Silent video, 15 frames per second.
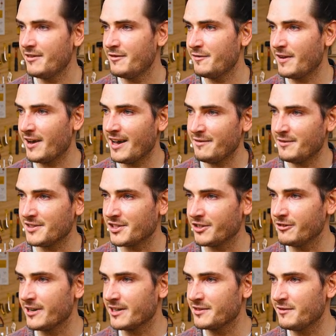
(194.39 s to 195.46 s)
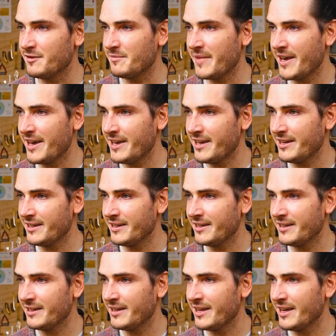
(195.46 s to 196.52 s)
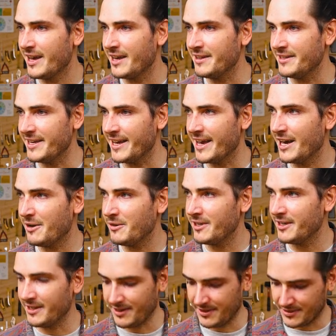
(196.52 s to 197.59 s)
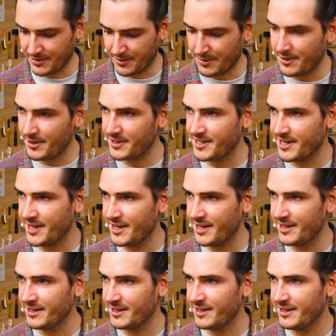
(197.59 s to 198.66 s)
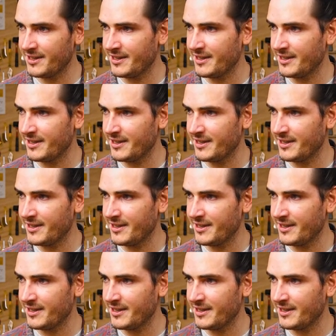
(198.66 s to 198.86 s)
5 is correct for May, and the hour is 13,